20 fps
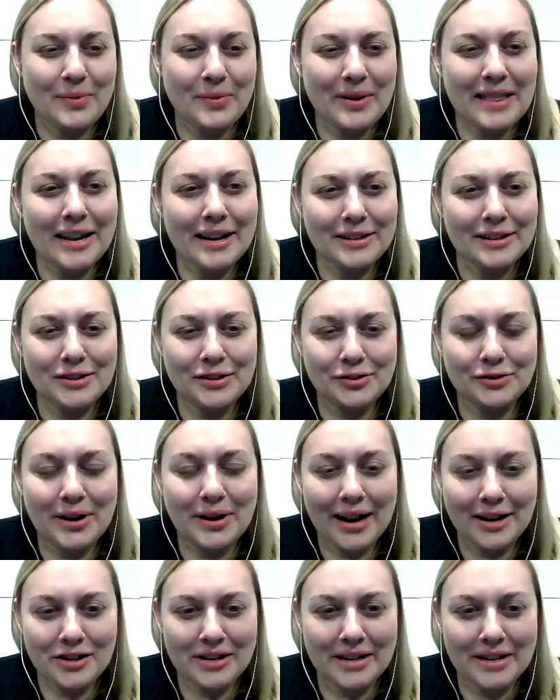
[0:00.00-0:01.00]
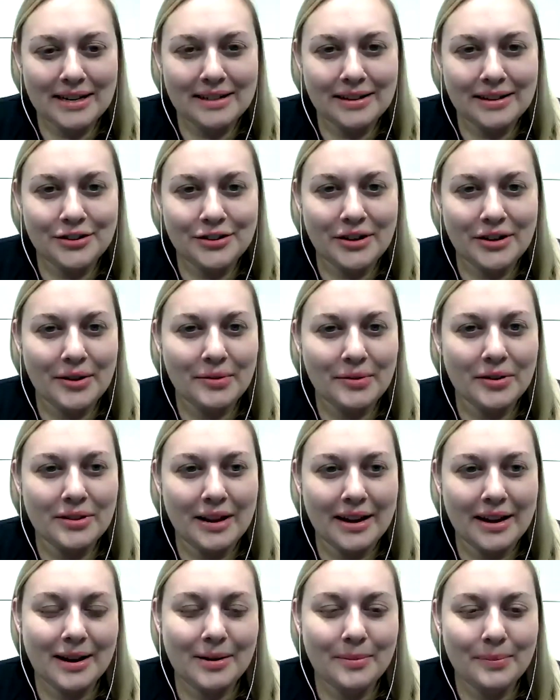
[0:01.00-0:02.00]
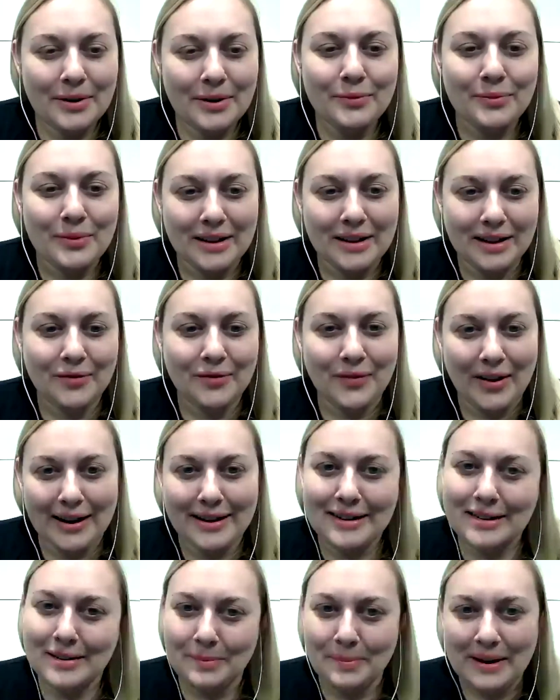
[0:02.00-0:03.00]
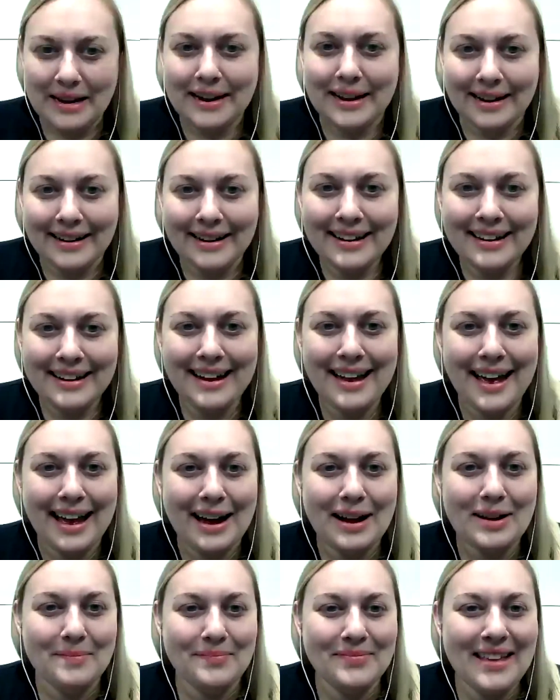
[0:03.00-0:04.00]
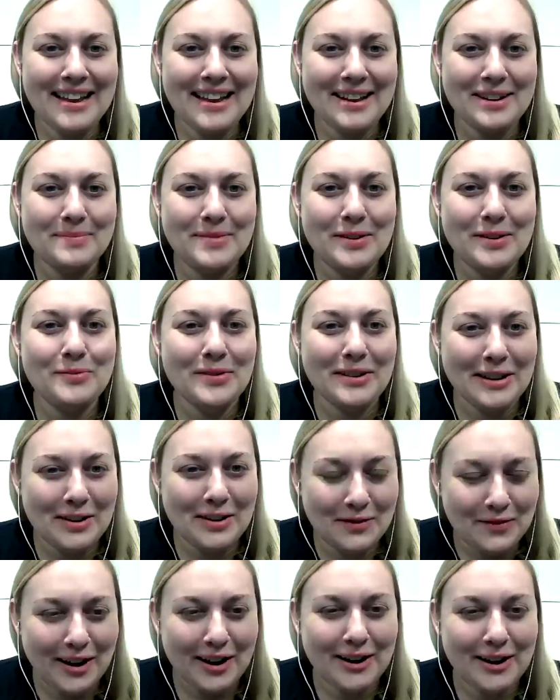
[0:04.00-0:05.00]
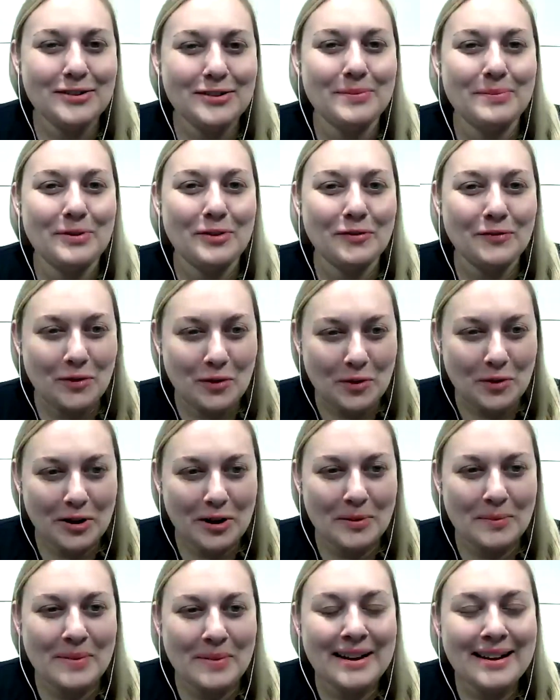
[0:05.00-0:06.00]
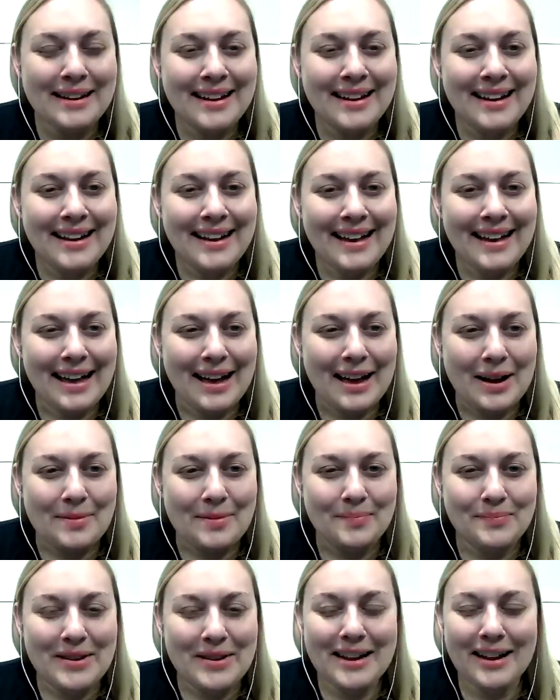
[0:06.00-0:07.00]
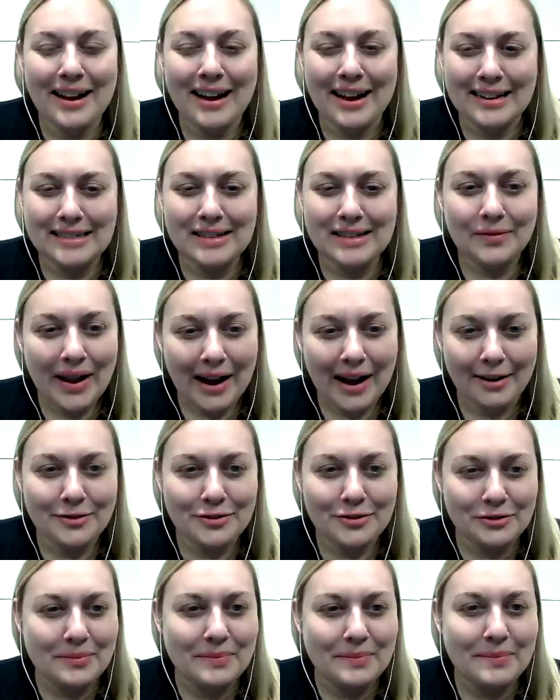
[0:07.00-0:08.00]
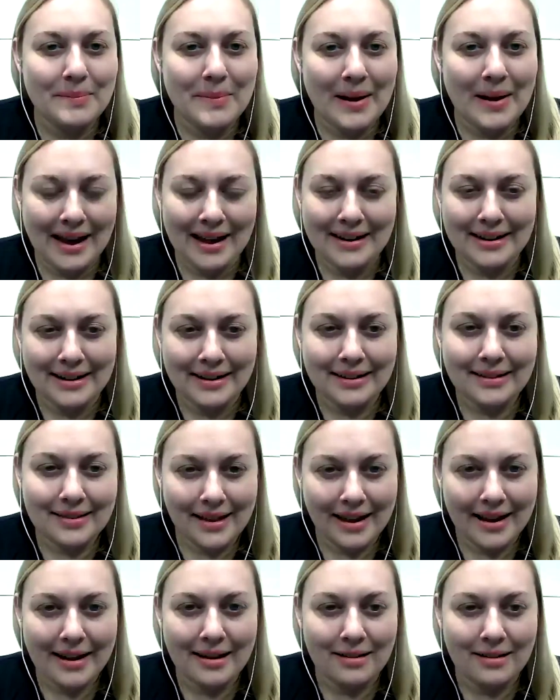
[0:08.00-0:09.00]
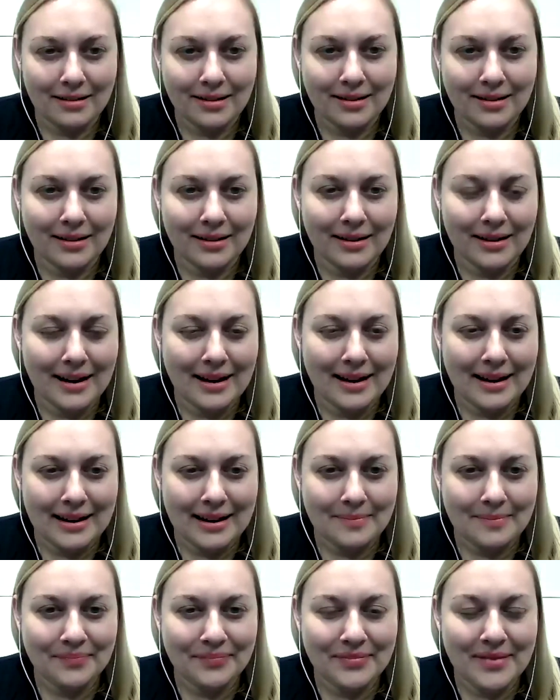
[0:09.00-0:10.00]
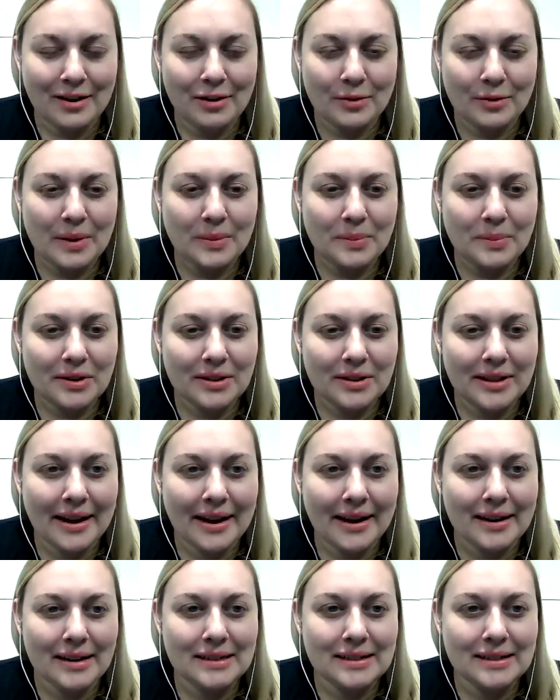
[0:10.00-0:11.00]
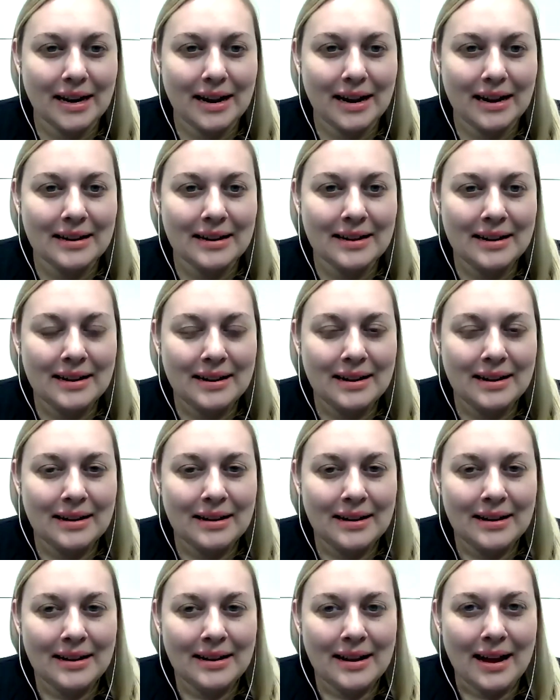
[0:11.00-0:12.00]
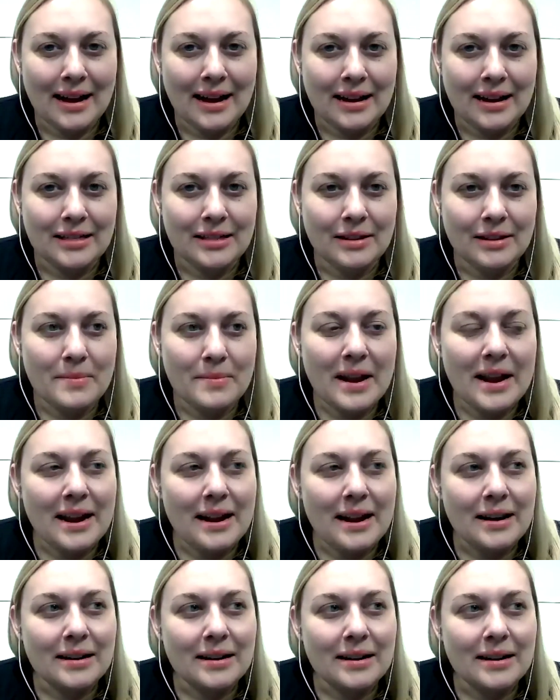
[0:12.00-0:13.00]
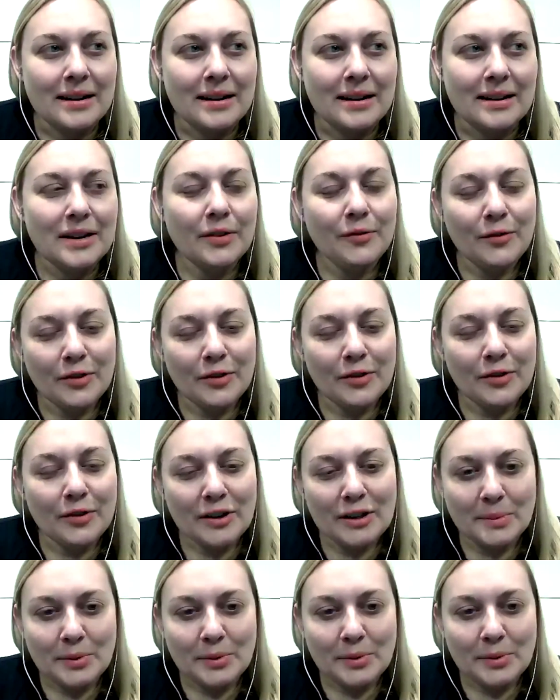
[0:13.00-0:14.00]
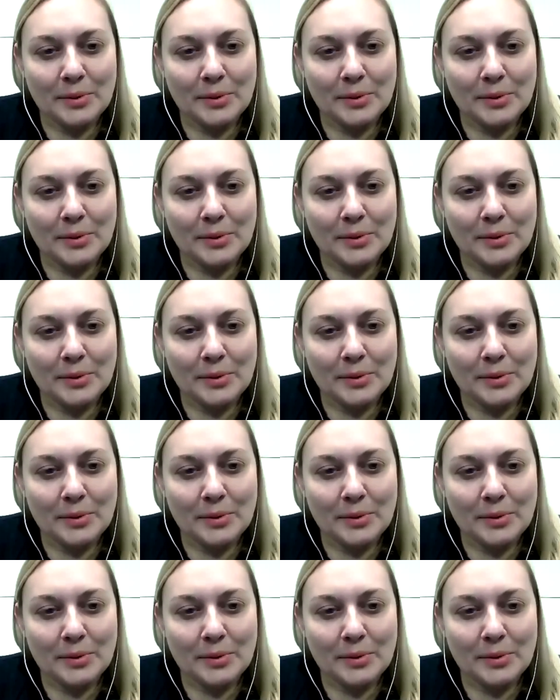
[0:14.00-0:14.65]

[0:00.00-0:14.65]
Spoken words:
with his tragedies in general, they can be really fun to be in. It can be really fun to perform because of how dramatic they are. I remember that. The main difference between a Shakespearean